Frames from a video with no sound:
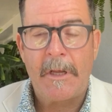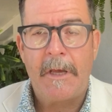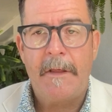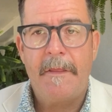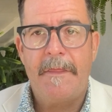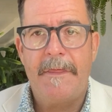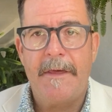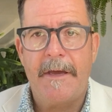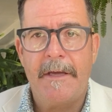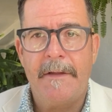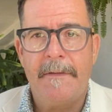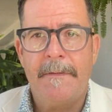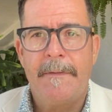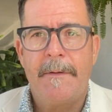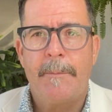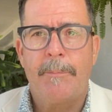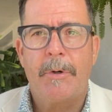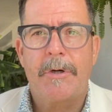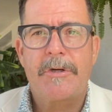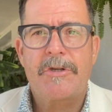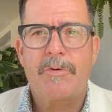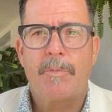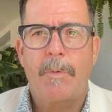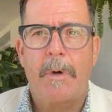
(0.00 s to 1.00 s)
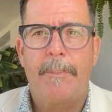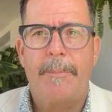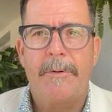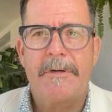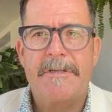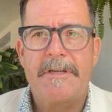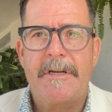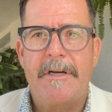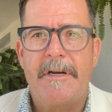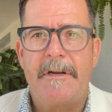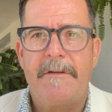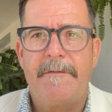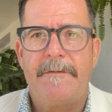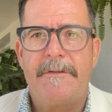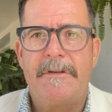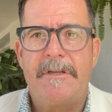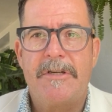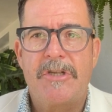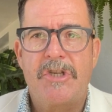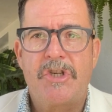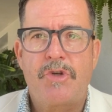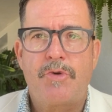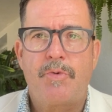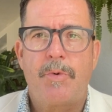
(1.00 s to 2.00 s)
Then the personal representative
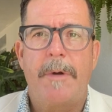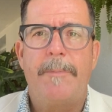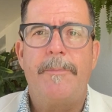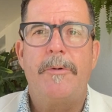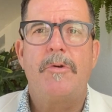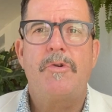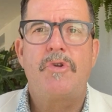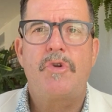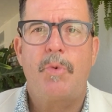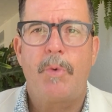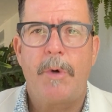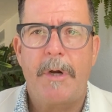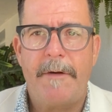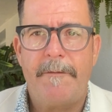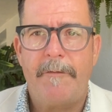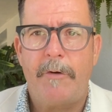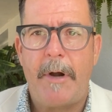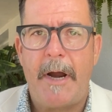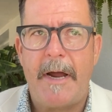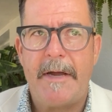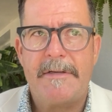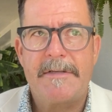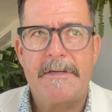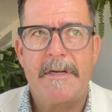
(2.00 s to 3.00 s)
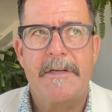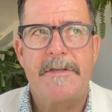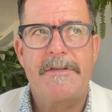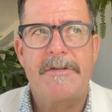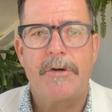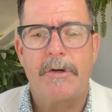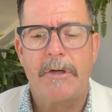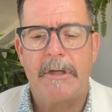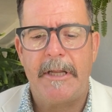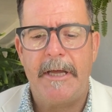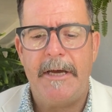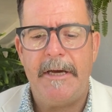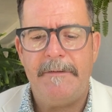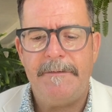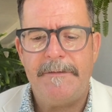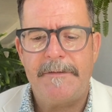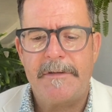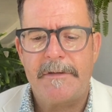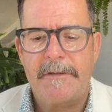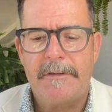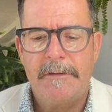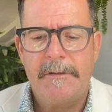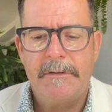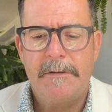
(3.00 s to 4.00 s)
distributes whatever assets are
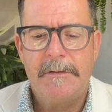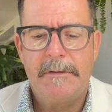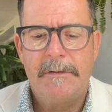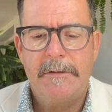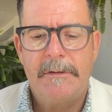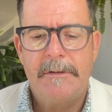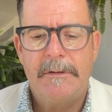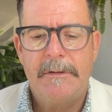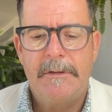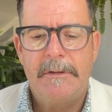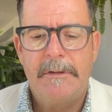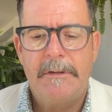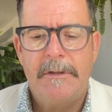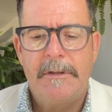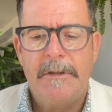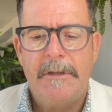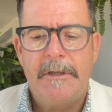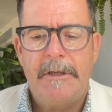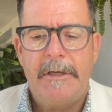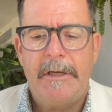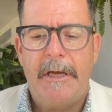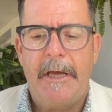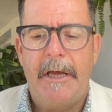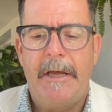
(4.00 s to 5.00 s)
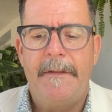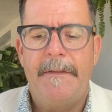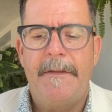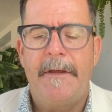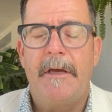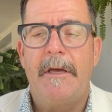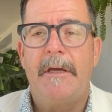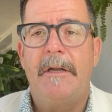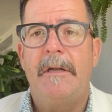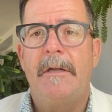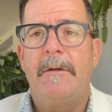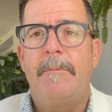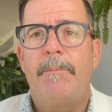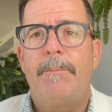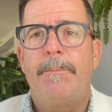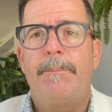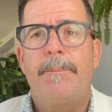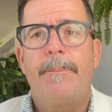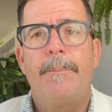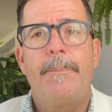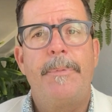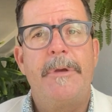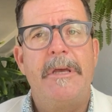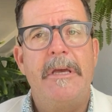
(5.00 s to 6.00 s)
left and then
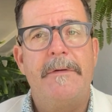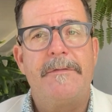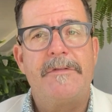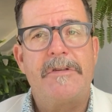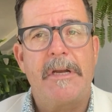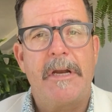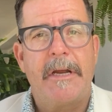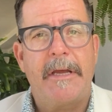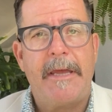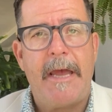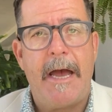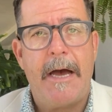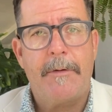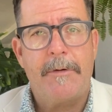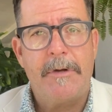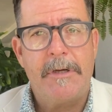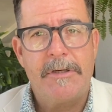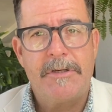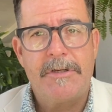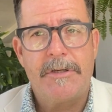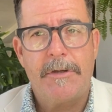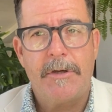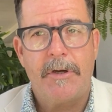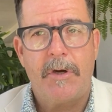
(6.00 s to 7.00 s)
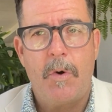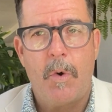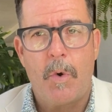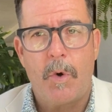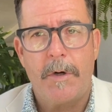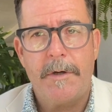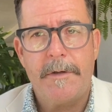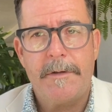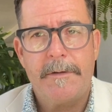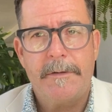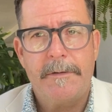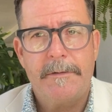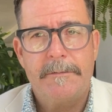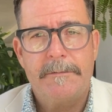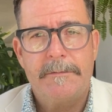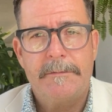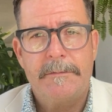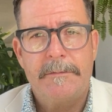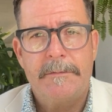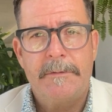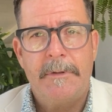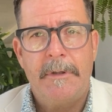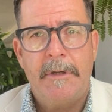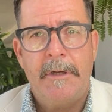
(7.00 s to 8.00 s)
gives an accounting to the court
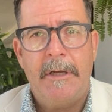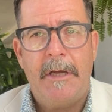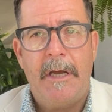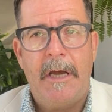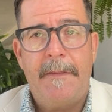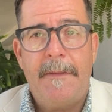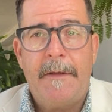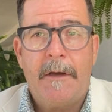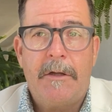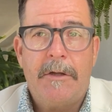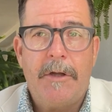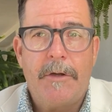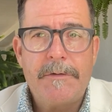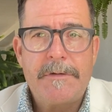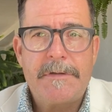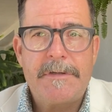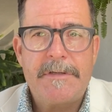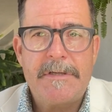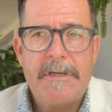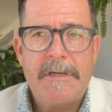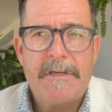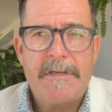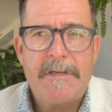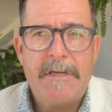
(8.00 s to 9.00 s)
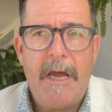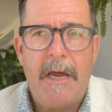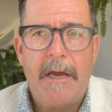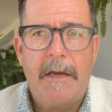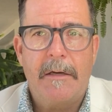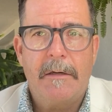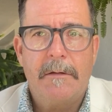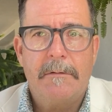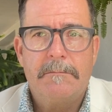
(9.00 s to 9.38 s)
and then closes the estate.